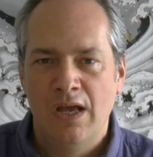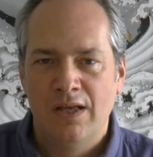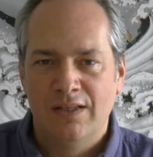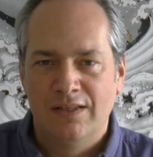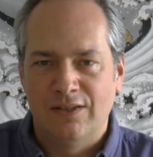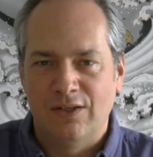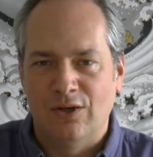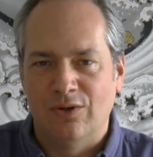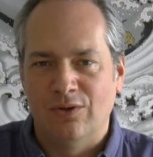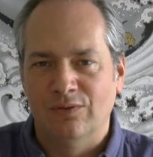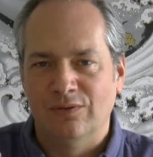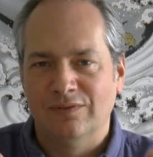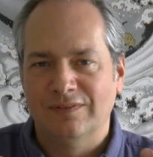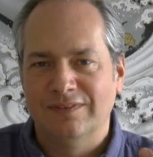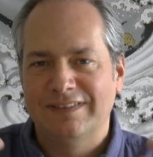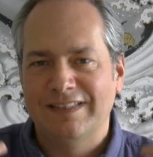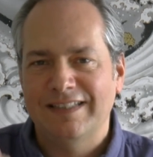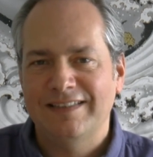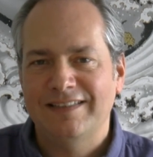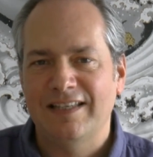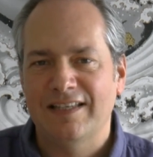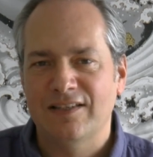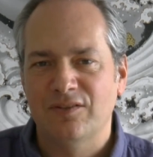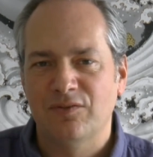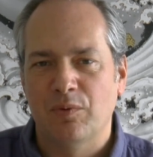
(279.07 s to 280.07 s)
Now,
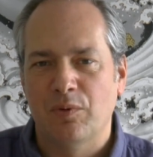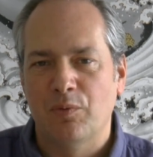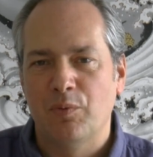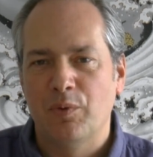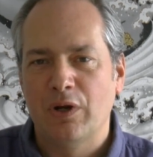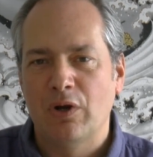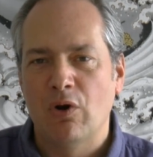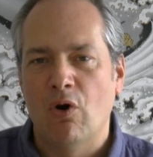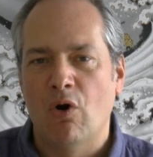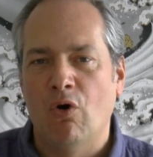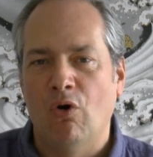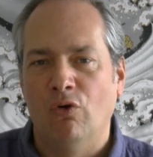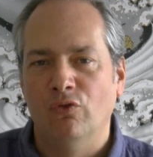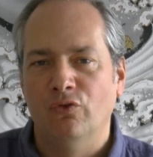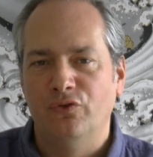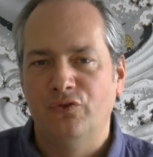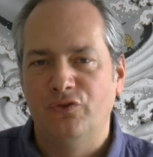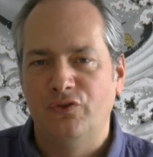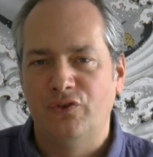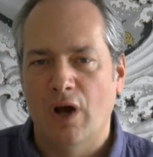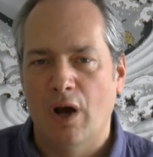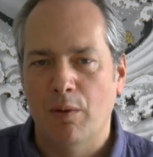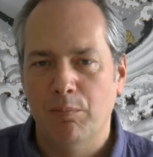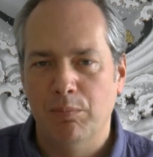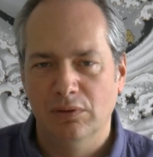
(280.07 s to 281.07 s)
this is what we call
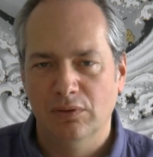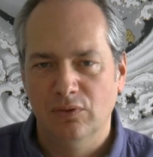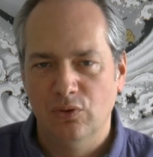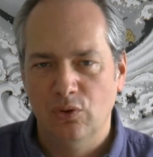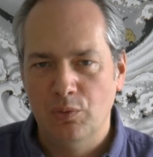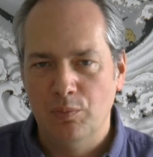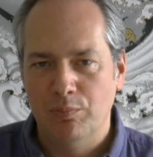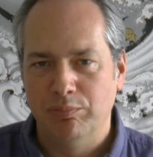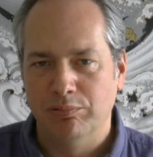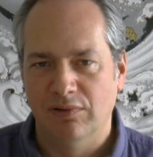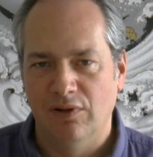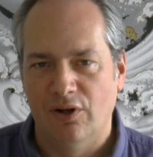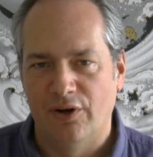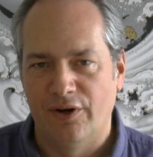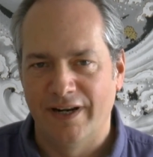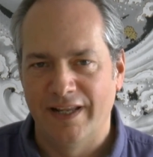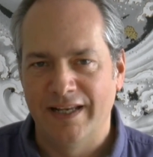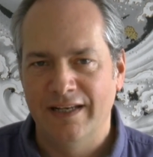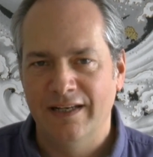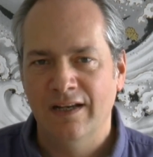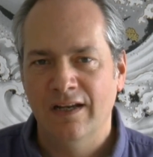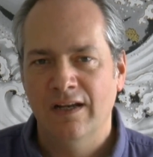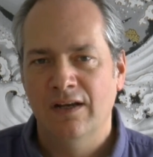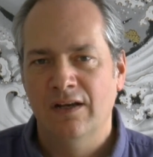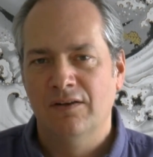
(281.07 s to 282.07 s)
double loop
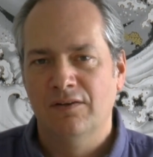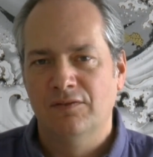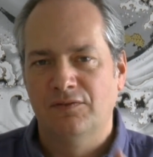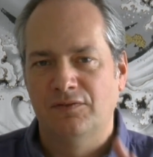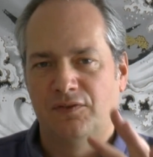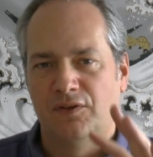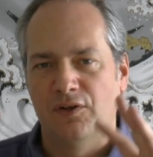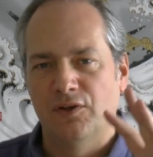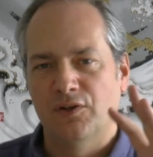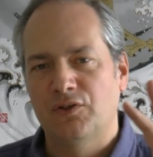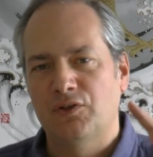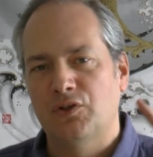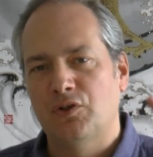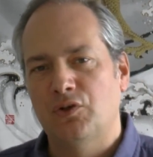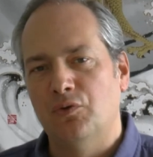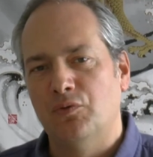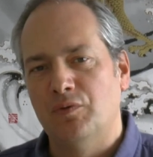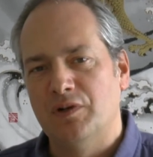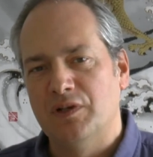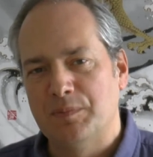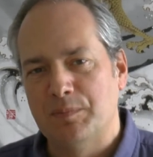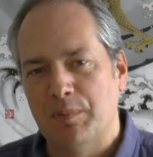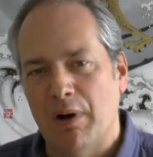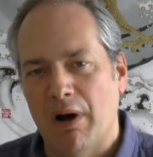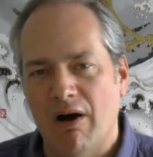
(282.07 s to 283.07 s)
learning. First you
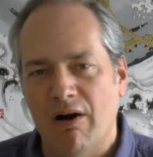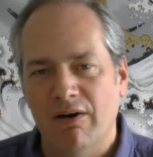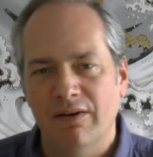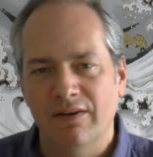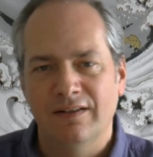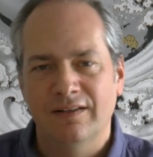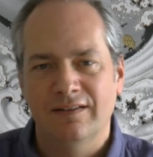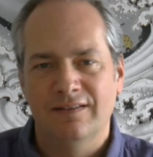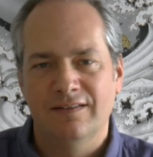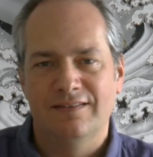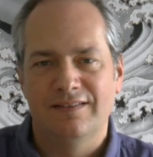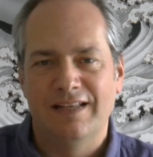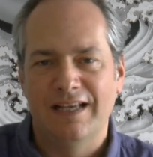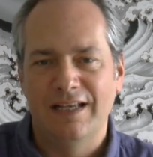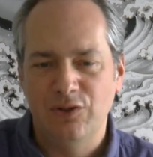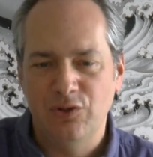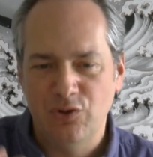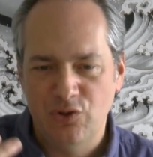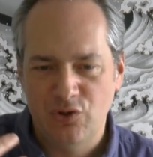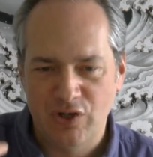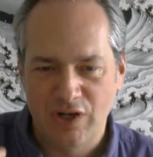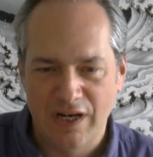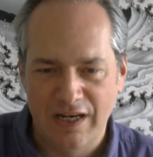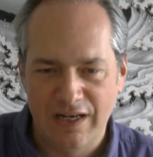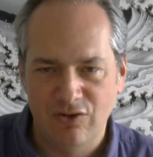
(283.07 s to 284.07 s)
respond, then you
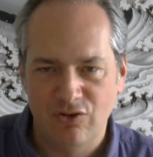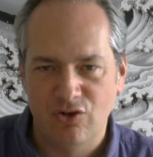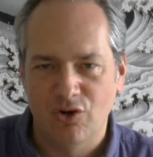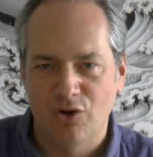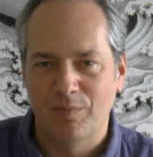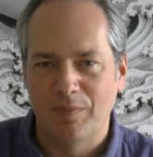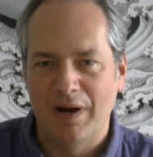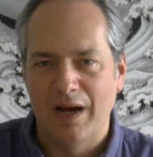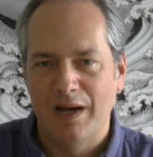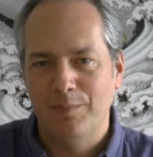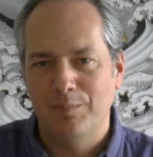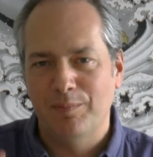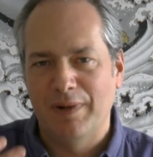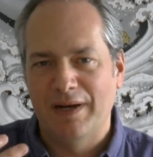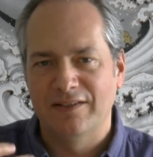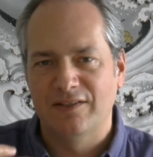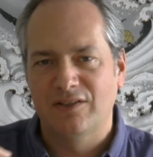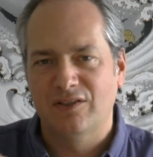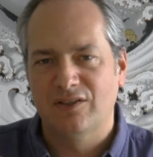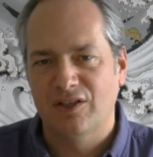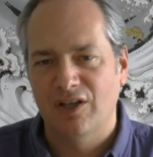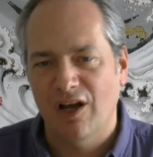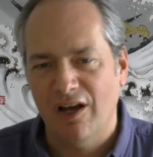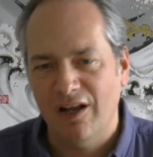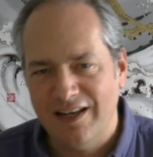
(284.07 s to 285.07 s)
change your mind by
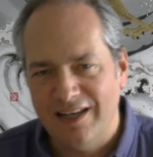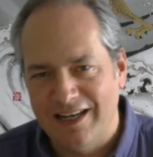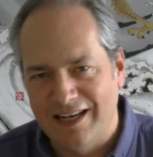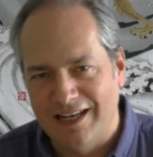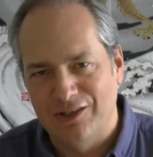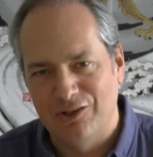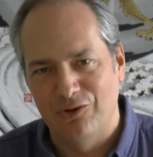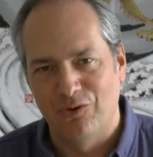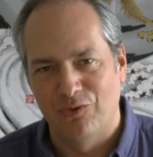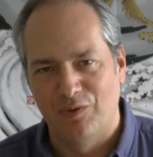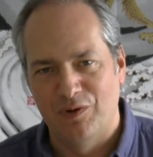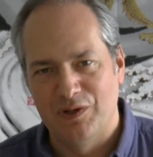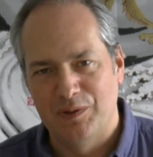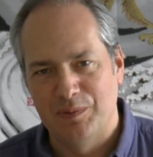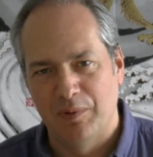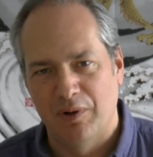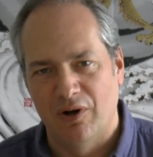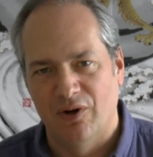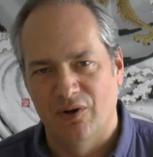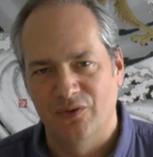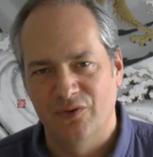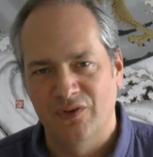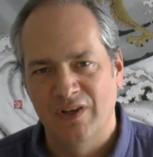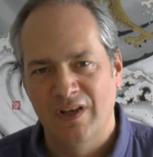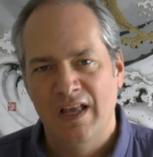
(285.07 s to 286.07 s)
studying your
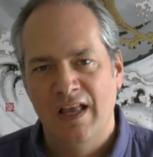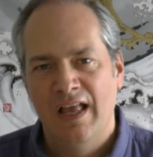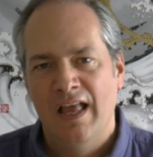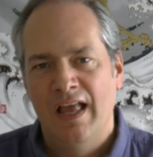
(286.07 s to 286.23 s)
response.